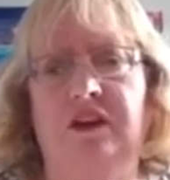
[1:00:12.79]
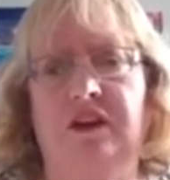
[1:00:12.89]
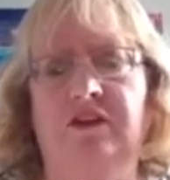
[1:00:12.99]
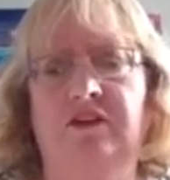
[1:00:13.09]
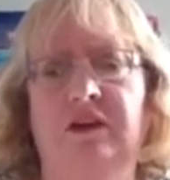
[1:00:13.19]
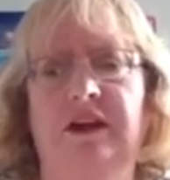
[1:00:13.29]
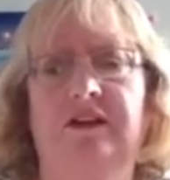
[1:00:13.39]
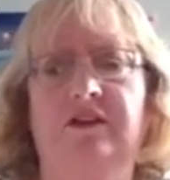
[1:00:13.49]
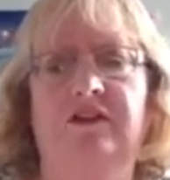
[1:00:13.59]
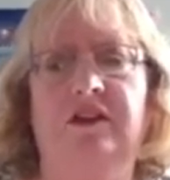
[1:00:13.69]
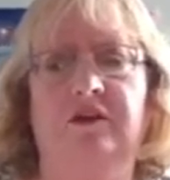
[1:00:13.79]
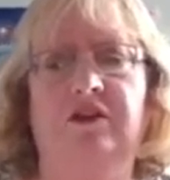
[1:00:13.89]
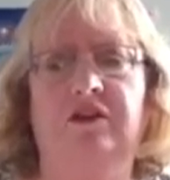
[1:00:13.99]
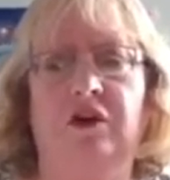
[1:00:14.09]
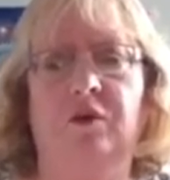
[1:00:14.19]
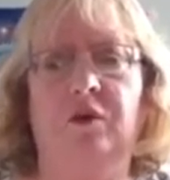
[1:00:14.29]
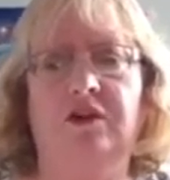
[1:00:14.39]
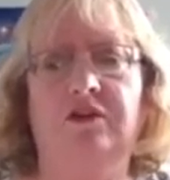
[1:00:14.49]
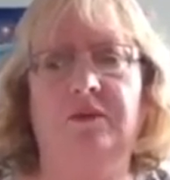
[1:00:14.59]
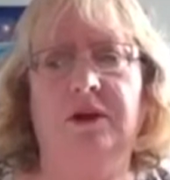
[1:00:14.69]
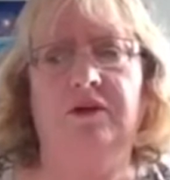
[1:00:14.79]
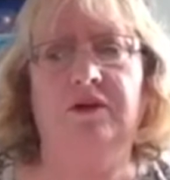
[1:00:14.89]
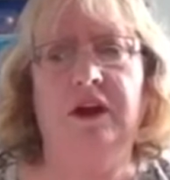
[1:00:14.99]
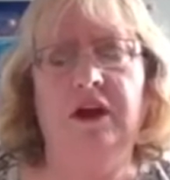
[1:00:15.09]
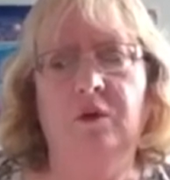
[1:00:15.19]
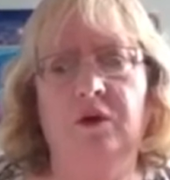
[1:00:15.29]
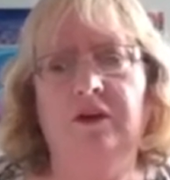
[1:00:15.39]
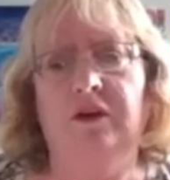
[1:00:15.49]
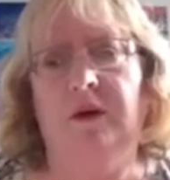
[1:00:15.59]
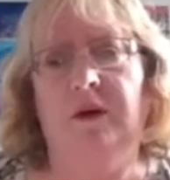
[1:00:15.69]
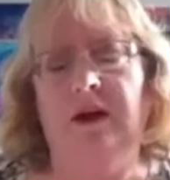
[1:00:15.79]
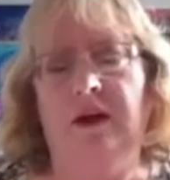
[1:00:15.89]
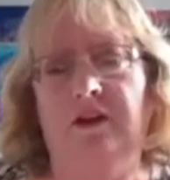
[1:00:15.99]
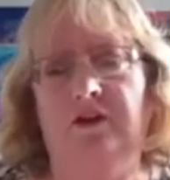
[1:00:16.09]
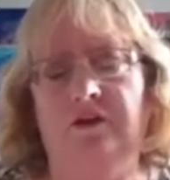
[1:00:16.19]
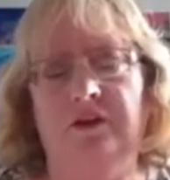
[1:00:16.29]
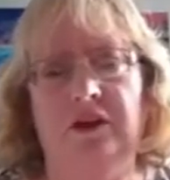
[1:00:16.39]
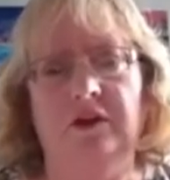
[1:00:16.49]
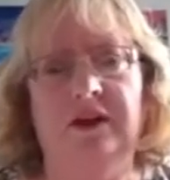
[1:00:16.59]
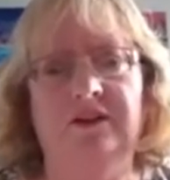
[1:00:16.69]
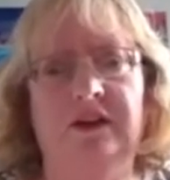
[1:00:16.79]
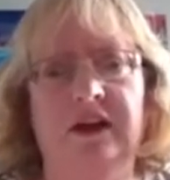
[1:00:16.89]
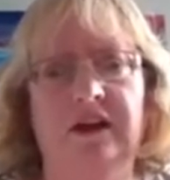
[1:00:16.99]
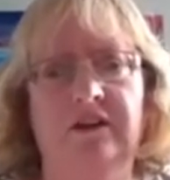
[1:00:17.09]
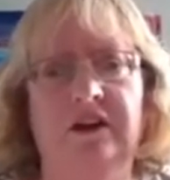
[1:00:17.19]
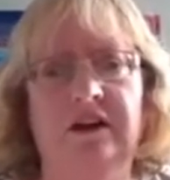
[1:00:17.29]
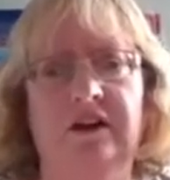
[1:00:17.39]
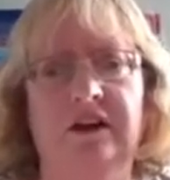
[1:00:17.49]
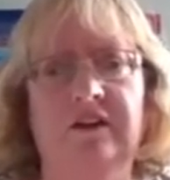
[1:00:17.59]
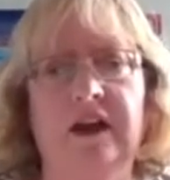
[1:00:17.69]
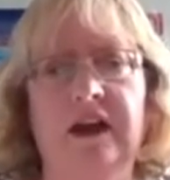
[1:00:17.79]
And this is really distinguishes our work from those work done by others for the US and Canada, in that